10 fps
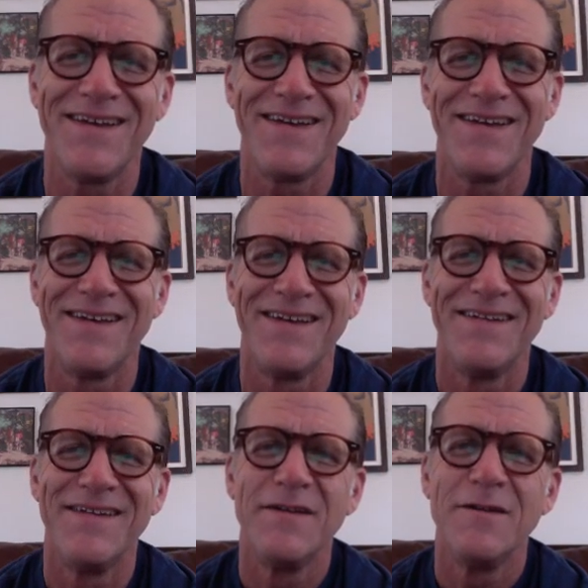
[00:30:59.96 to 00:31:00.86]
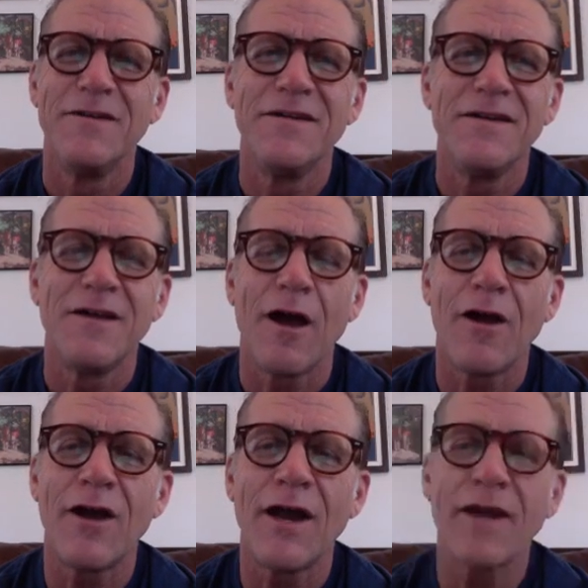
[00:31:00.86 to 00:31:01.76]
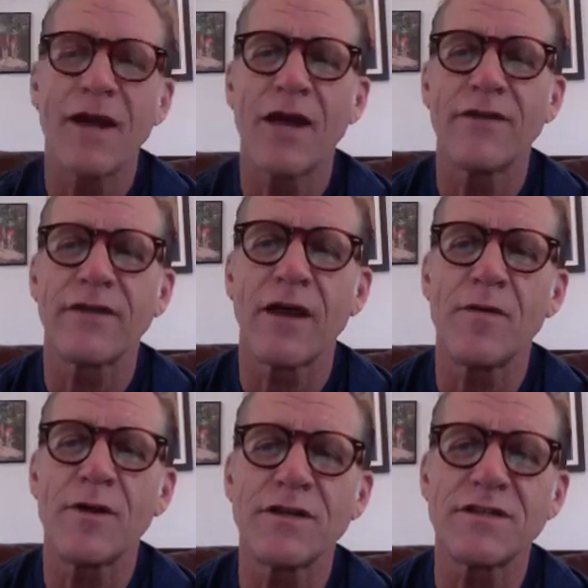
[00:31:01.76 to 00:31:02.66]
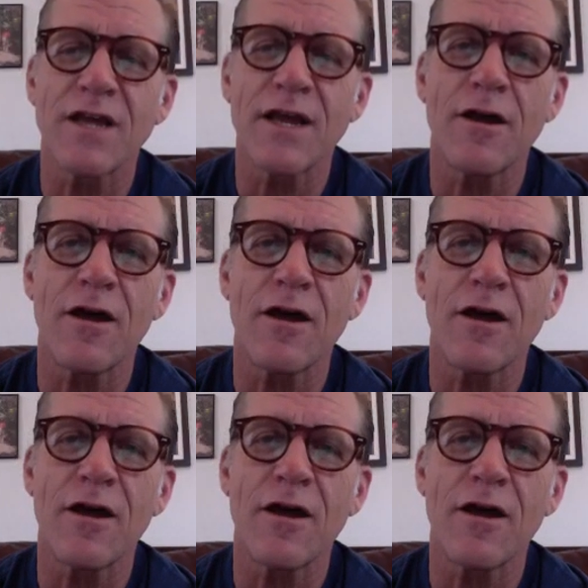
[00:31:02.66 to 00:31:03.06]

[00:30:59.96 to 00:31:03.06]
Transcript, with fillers: too. All right, guys. I'm I,